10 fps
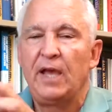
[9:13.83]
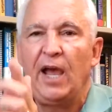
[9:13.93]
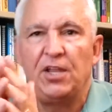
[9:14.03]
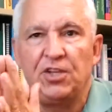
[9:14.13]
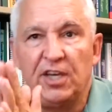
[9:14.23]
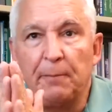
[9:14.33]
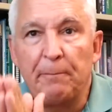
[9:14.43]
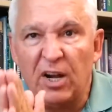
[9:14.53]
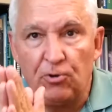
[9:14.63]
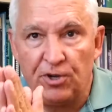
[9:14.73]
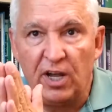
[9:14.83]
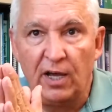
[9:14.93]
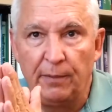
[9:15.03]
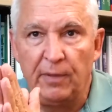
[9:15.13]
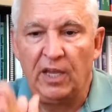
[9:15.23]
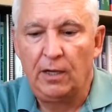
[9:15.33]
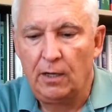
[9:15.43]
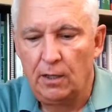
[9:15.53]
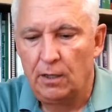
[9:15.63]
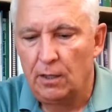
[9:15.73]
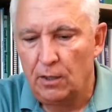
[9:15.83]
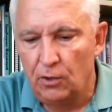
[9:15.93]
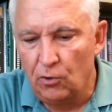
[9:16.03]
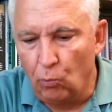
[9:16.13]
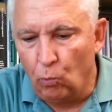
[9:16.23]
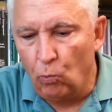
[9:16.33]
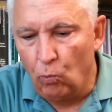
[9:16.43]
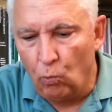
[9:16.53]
and you get better timing. The